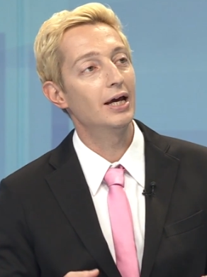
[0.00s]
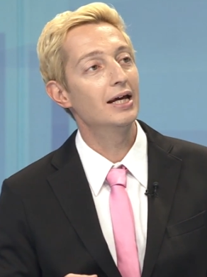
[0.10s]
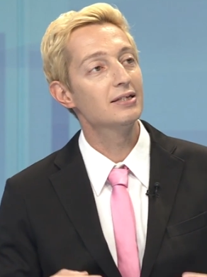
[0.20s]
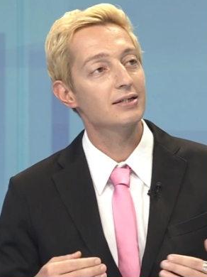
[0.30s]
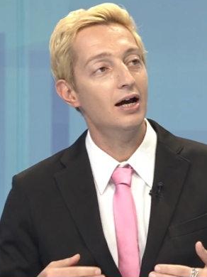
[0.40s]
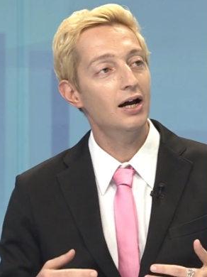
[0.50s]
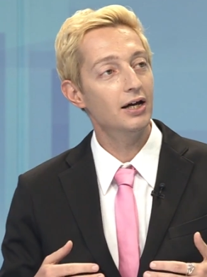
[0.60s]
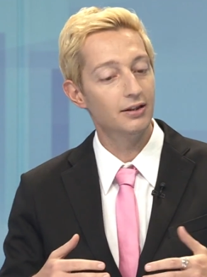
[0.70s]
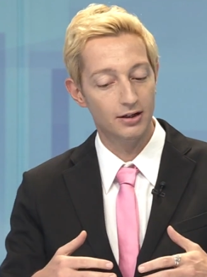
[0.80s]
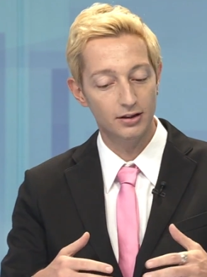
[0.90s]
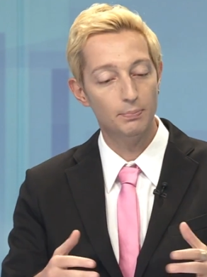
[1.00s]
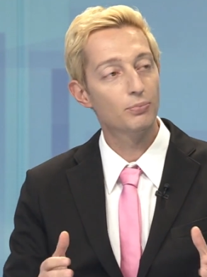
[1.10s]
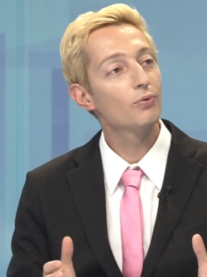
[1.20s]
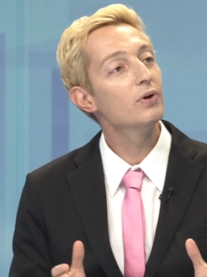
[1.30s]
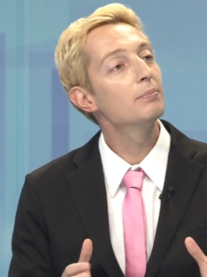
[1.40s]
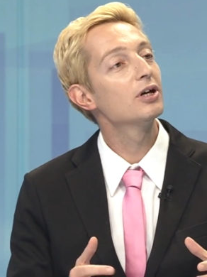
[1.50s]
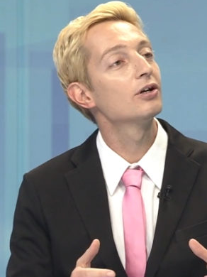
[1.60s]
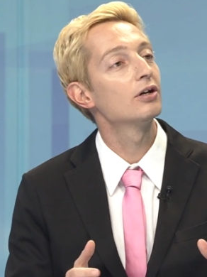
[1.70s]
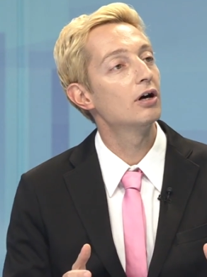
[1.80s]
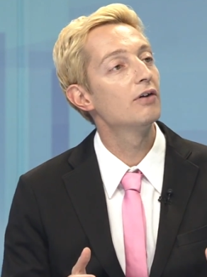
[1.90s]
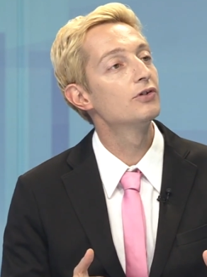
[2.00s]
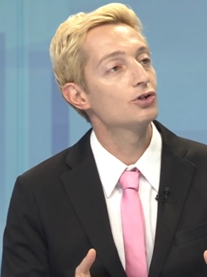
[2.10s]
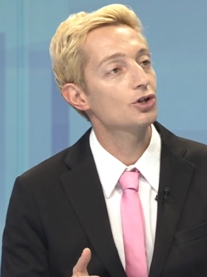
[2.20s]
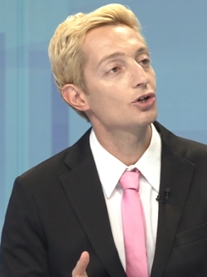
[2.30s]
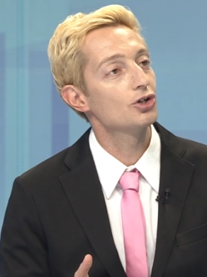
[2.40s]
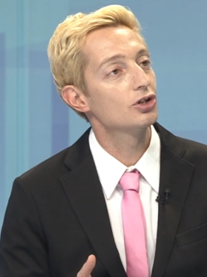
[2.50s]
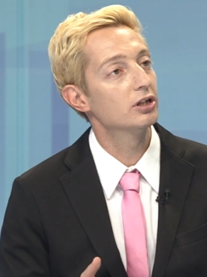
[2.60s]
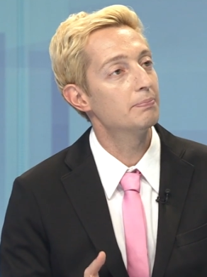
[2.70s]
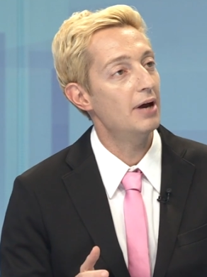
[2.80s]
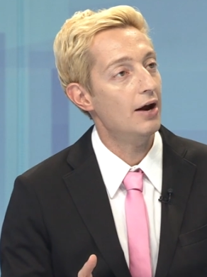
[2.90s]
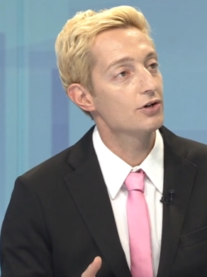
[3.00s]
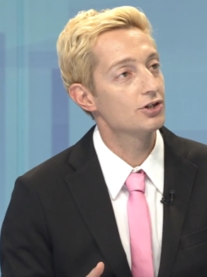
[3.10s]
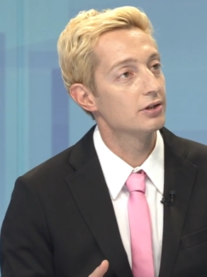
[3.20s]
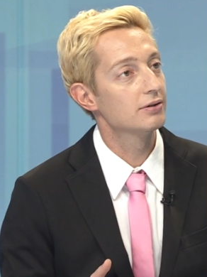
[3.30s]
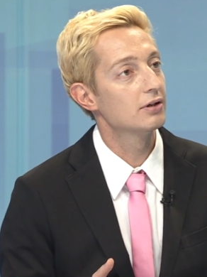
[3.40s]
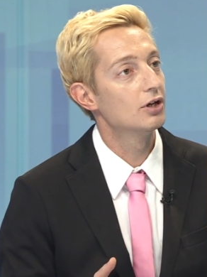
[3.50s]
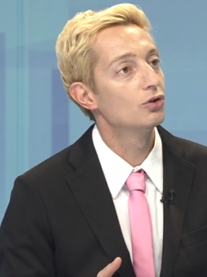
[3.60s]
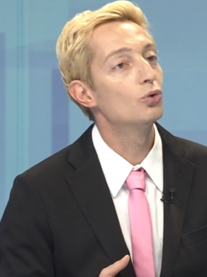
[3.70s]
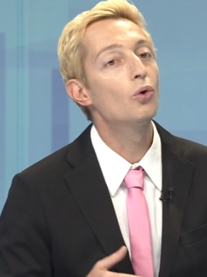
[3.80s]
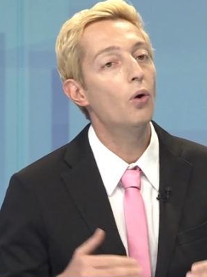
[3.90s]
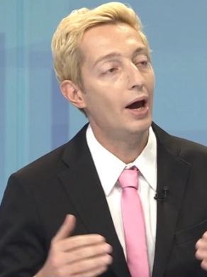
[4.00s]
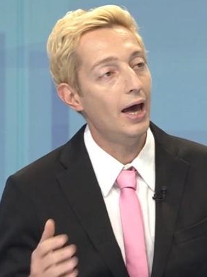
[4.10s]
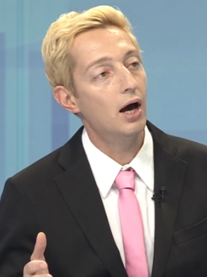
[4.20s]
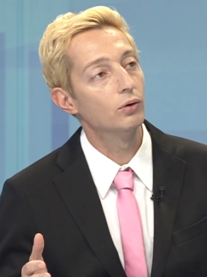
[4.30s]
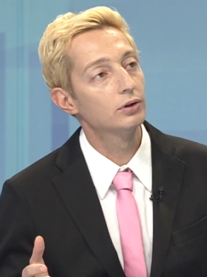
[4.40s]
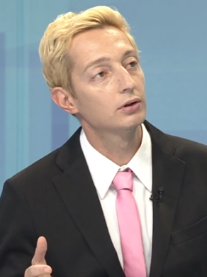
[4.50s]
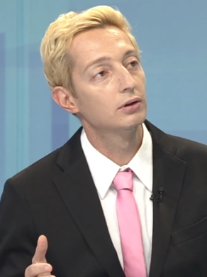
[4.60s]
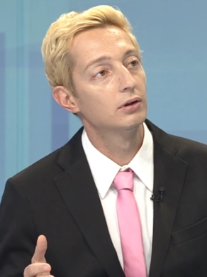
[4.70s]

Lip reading: inside the perimeter of the church and the parishes to go out.